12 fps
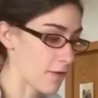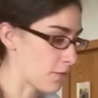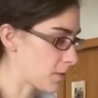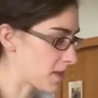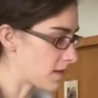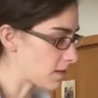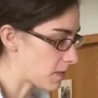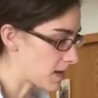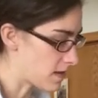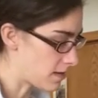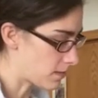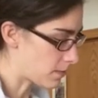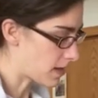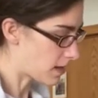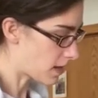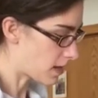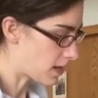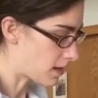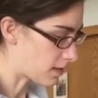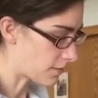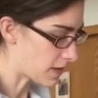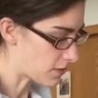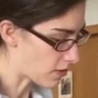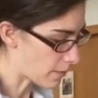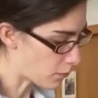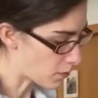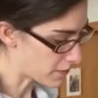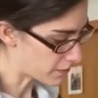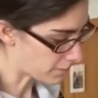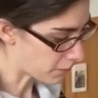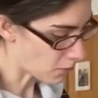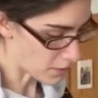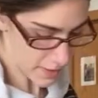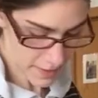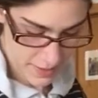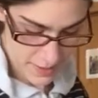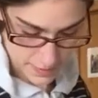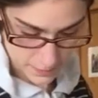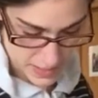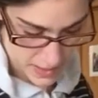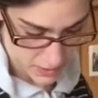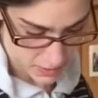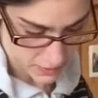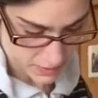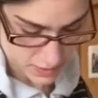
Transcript: careful with these pins because if I drop one on the floor and it disappears